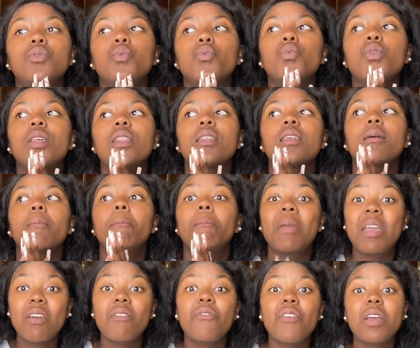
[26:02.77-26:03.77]
with
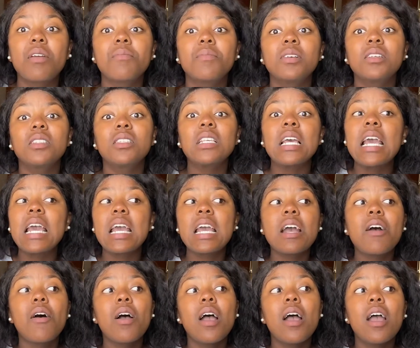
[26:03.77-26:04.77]
being famous.
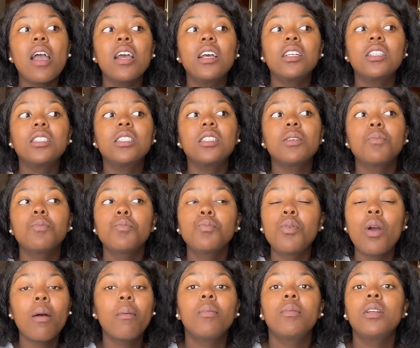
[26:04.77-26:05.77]
It's
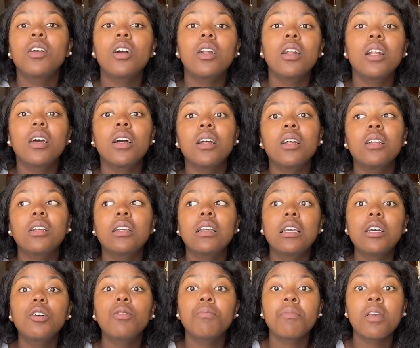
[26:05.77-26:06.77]
probably gonna
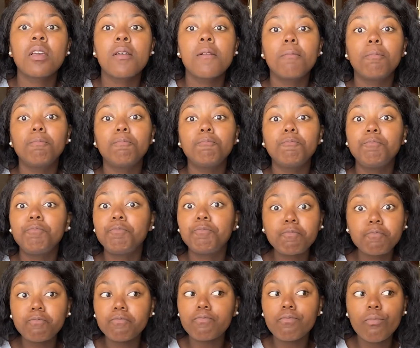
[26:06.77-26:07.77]
kill me.
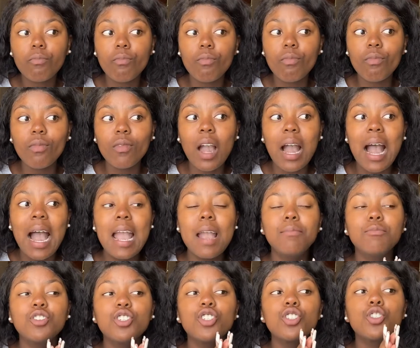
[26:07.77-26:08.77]
I am
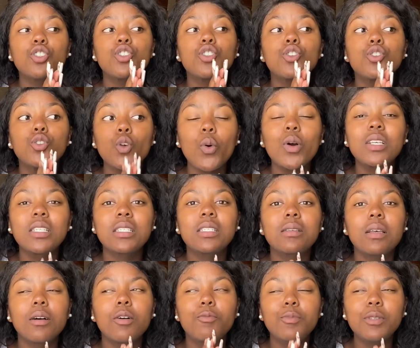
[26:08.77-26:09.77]
just so
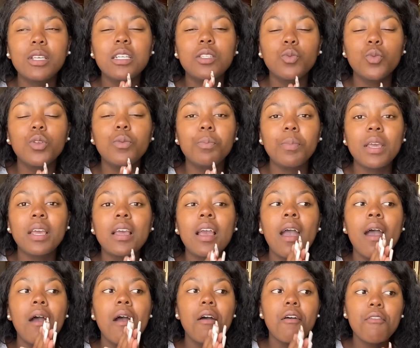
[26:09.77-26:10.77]
obsessed with being
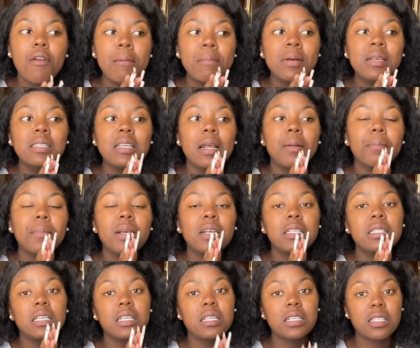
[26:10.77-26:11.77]
famous and being
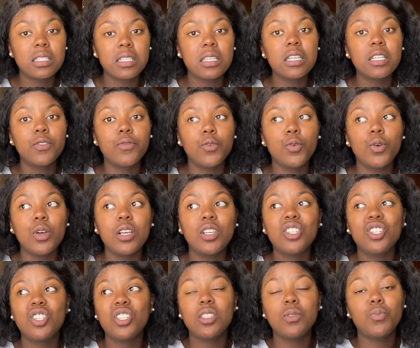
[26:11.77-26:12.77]
successful. It's
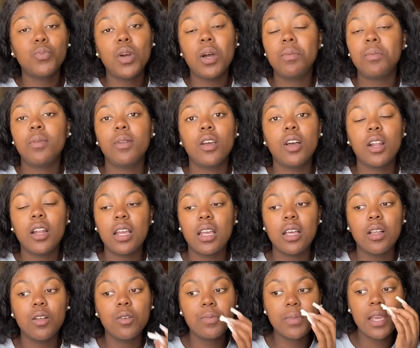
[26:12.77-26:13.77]
just probably gonna
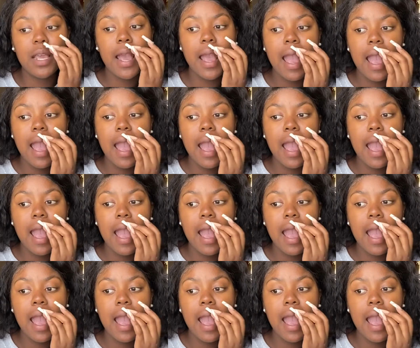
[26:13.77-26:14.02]
kill me.